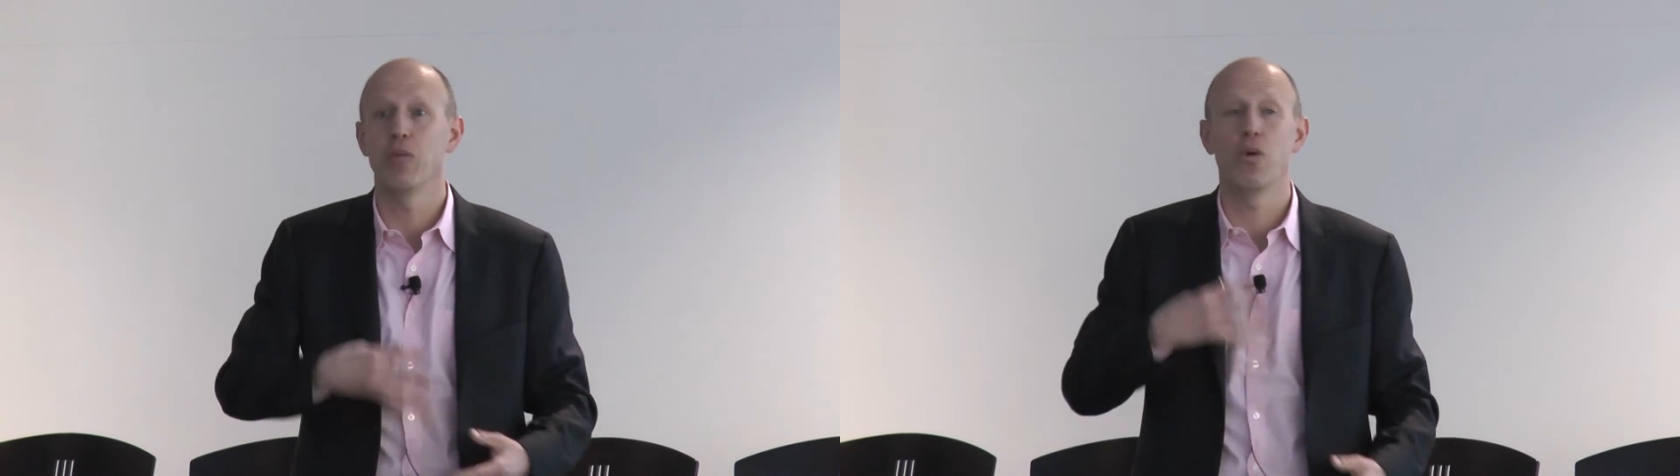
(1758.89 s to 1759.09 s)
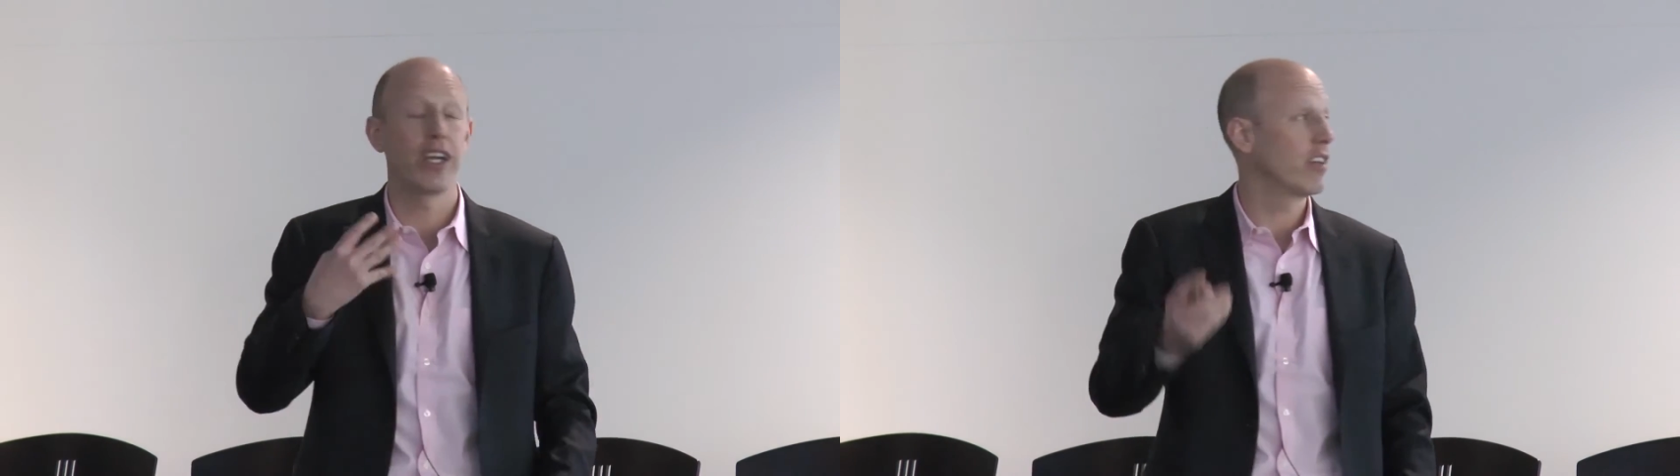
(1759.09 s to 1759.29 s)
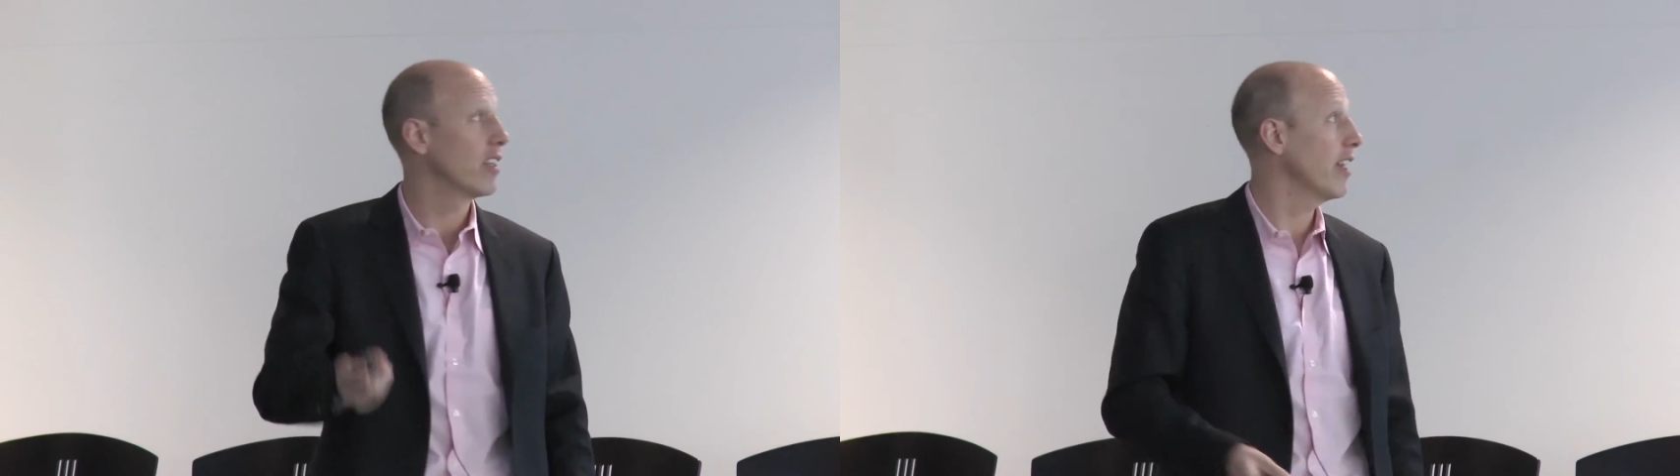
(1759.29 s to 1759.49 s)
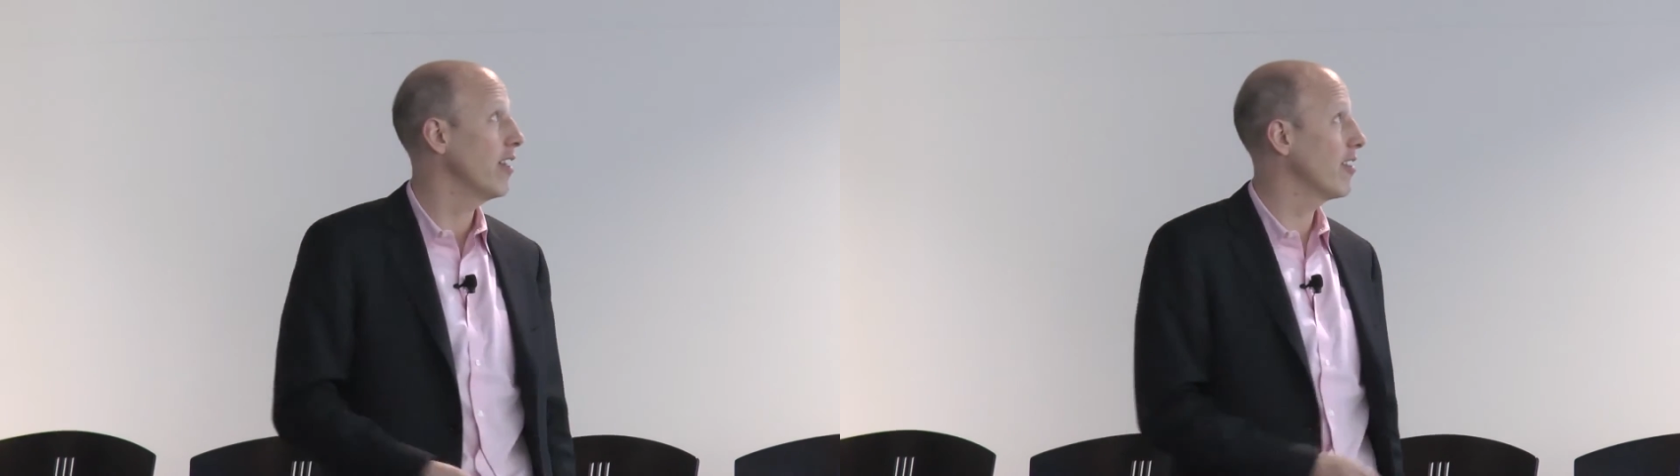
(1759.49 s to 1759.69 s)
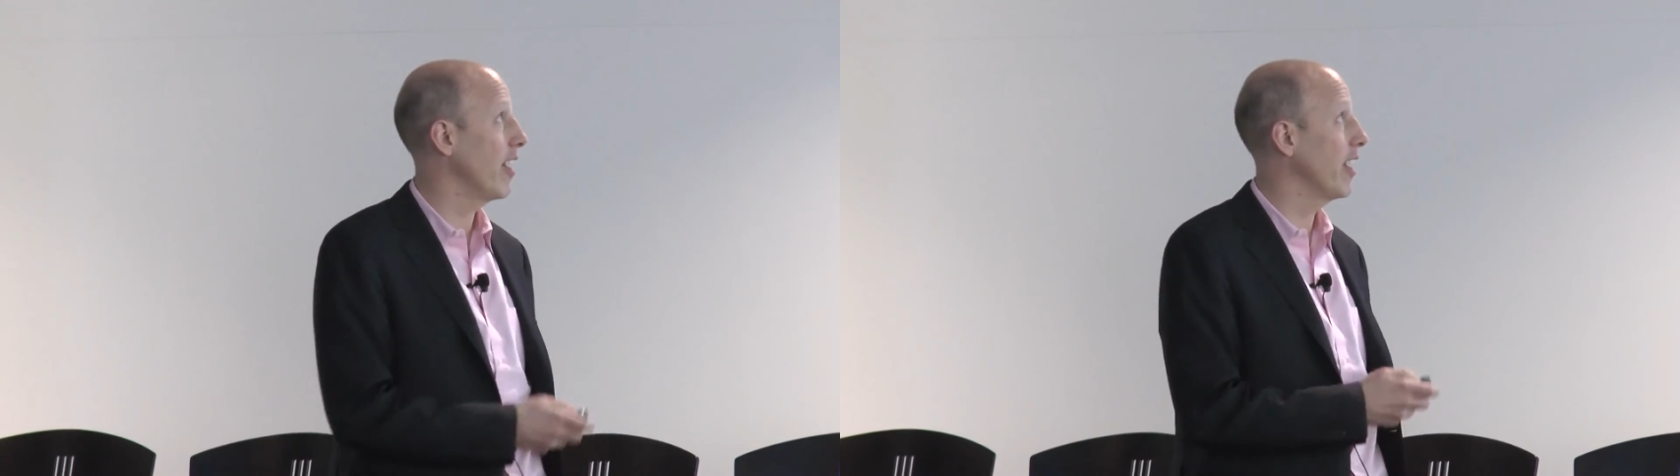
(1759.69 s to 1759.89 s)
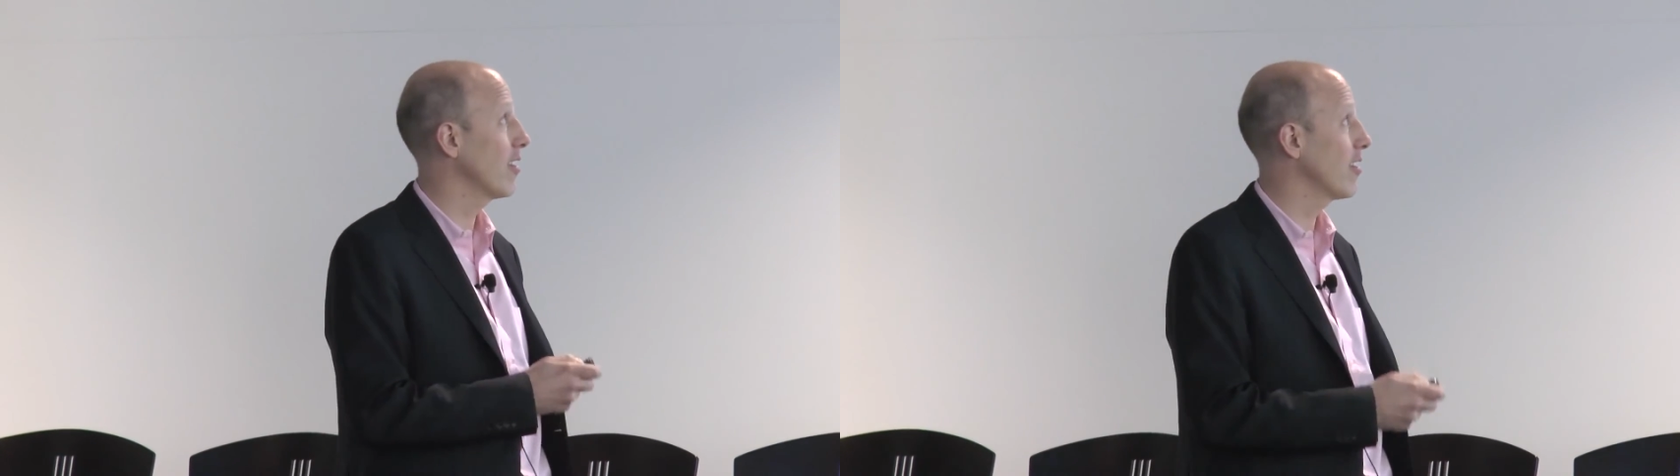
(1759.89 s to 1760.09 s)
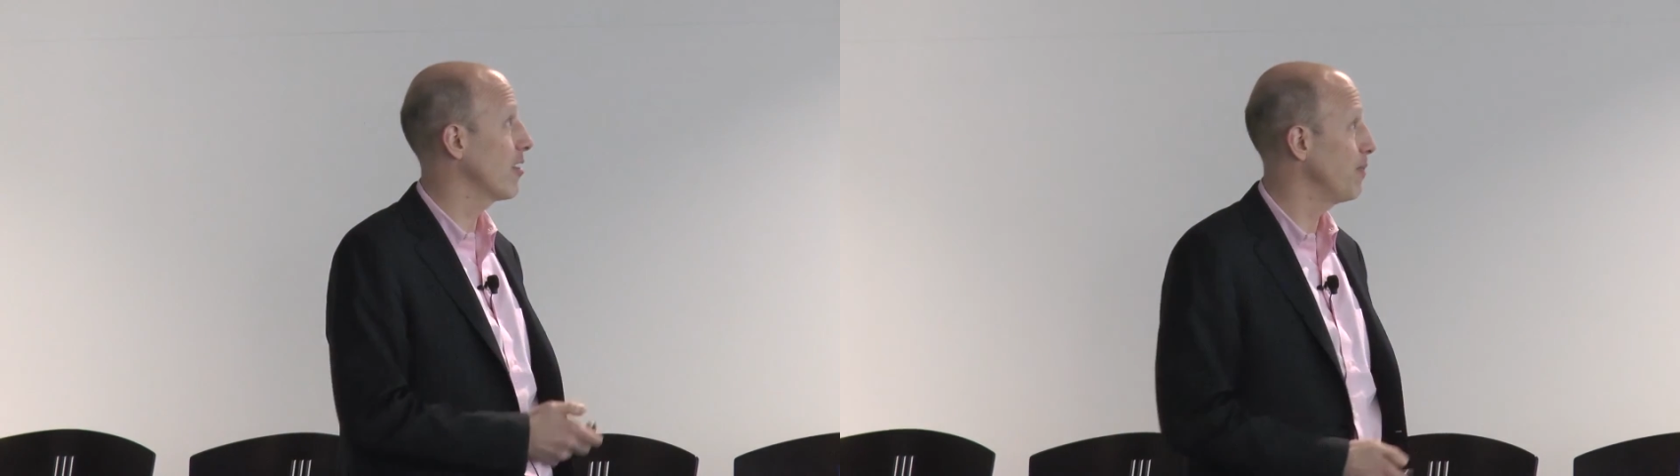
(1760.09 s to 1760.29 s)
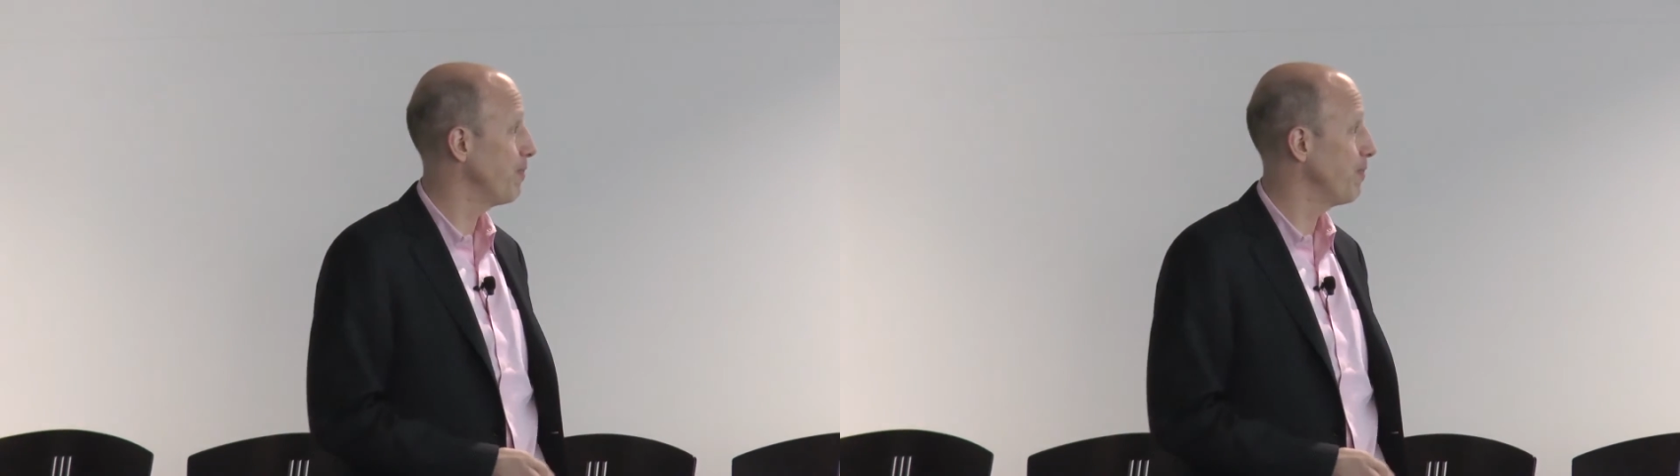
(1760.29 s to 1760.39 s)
and why you need data science.